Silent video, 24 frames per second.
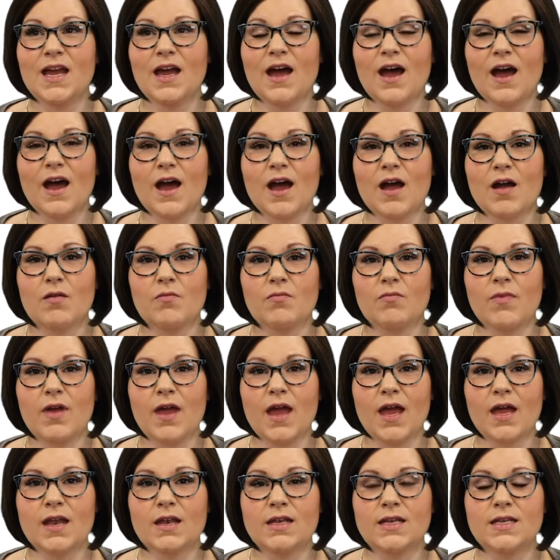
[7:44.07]

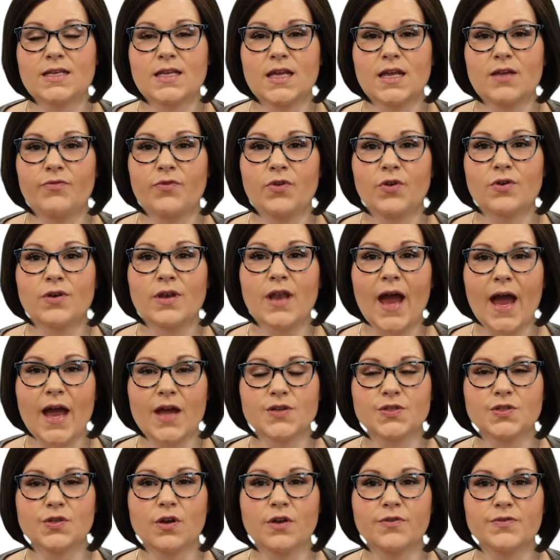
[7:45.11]
And if you're
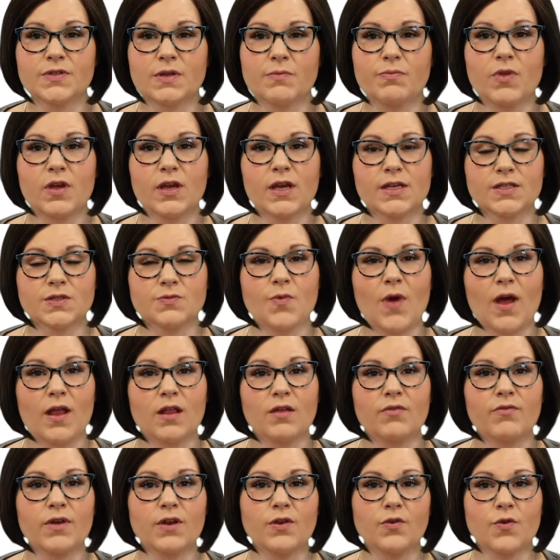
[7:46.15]
not sure if something is
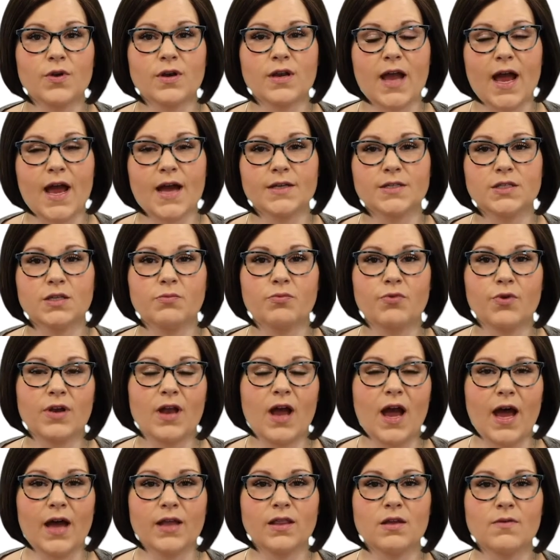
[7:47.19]
relevant or not to put
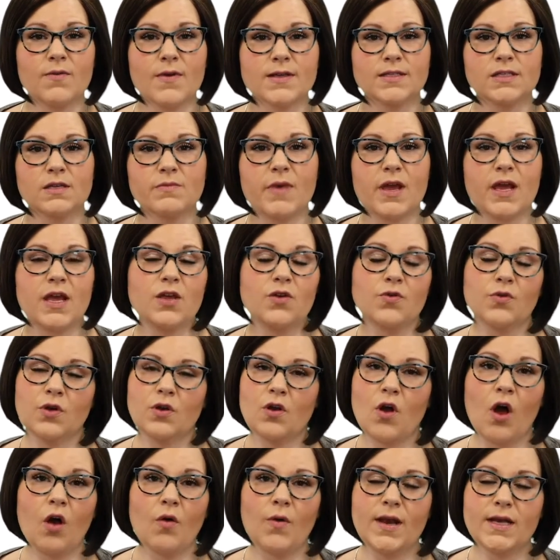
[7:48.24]
on the resume, you can
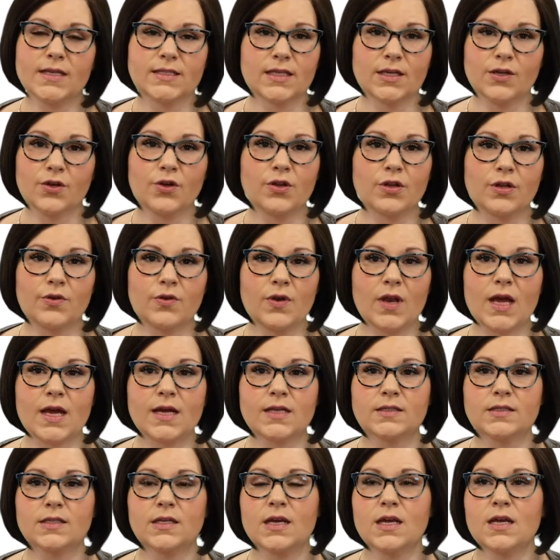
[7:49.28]
always include
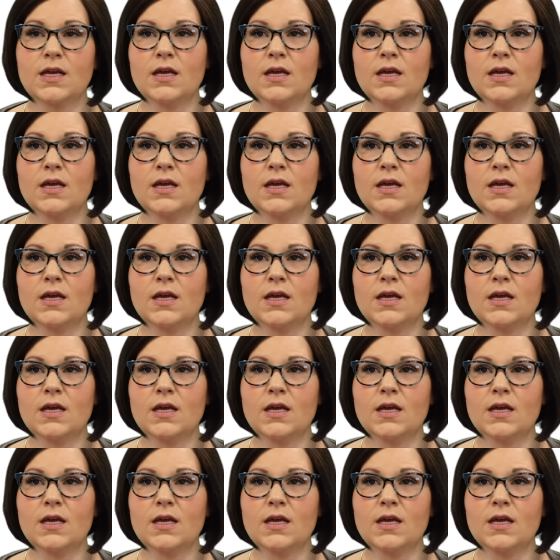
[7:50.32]
it.